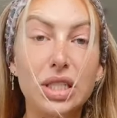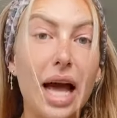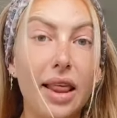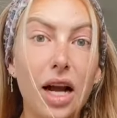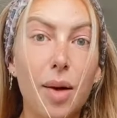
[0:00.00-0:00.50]
We're
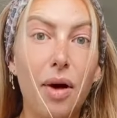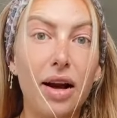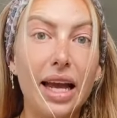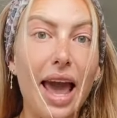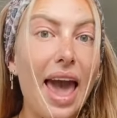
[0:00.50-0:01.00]
telling our
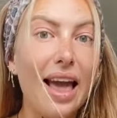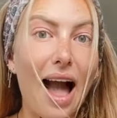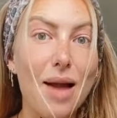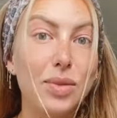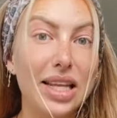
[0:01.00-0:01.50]
body, hey,
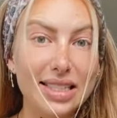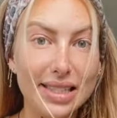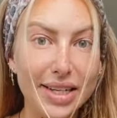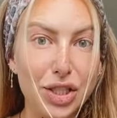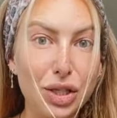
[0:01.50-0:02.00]
I'm
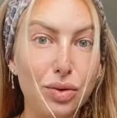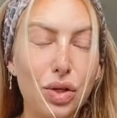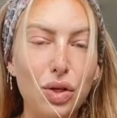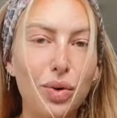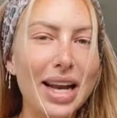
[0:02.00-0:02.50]
listening to you,
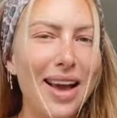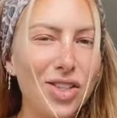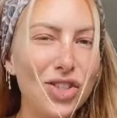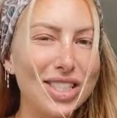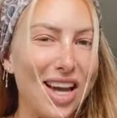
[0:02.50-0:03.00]
so you can
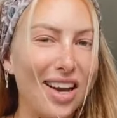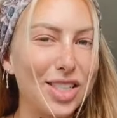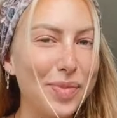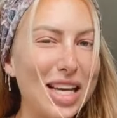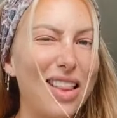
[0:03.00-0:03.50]
actually talk
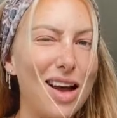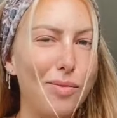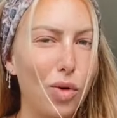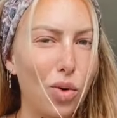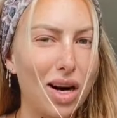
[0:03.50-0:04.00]
to me a
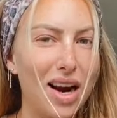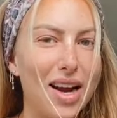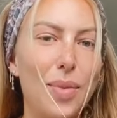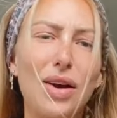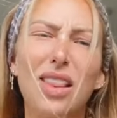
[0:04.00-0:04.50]
lot more
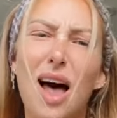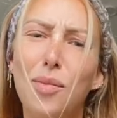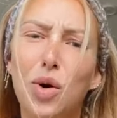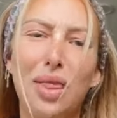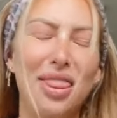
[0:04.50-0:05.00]
and about a
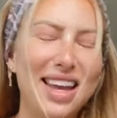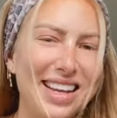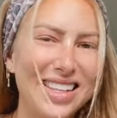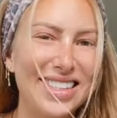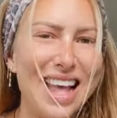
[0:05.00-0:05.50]
lot more
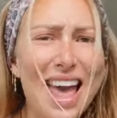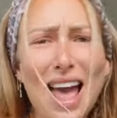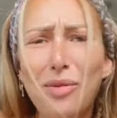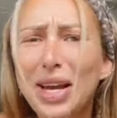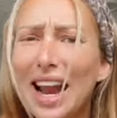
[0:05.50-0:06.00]
things,
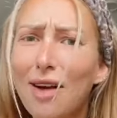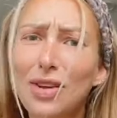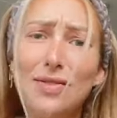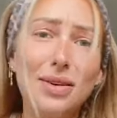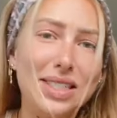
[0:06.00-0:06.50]
and we can have
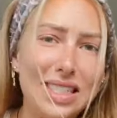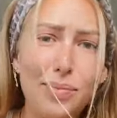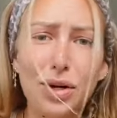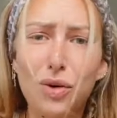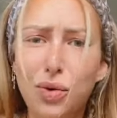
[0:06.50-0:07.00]
even
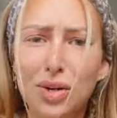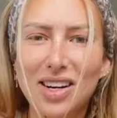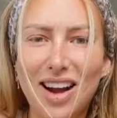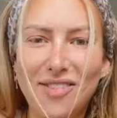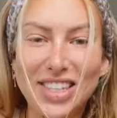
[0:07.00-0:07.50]
deeper, cooler
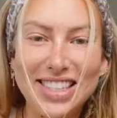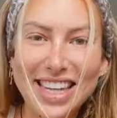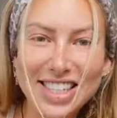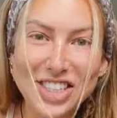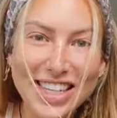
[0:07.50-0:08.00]

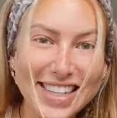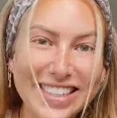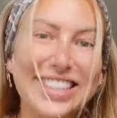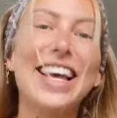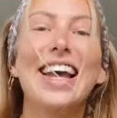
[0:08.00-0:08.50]

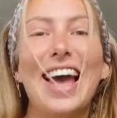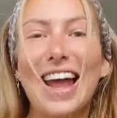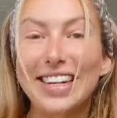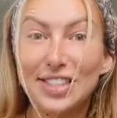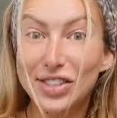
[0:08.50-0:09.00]
conversations,
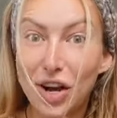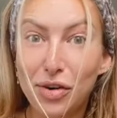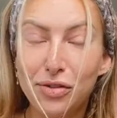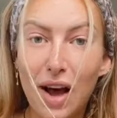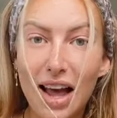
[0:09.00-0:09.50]
and it's
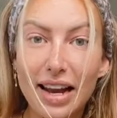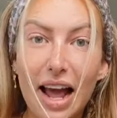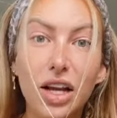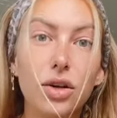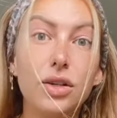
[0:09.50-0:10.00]
so fun.
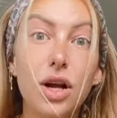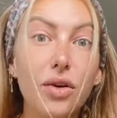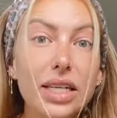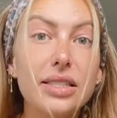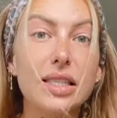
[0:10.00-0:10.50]
And you'll
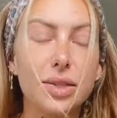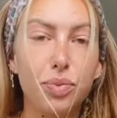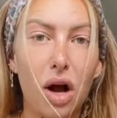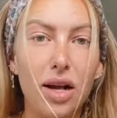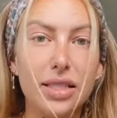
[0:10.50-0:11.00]
notice this
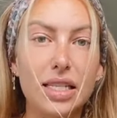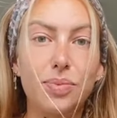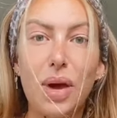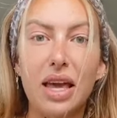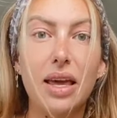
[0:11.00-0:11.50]
process
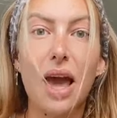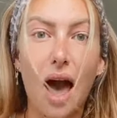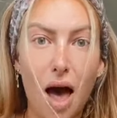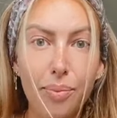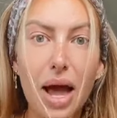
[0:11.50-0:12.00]
picking
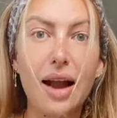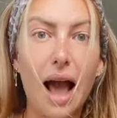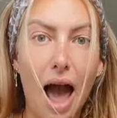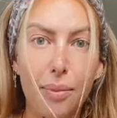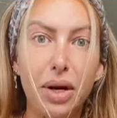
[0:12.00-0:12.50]
up and
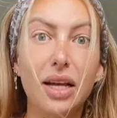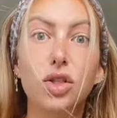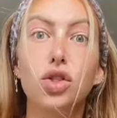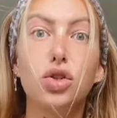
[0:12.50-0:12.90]
happening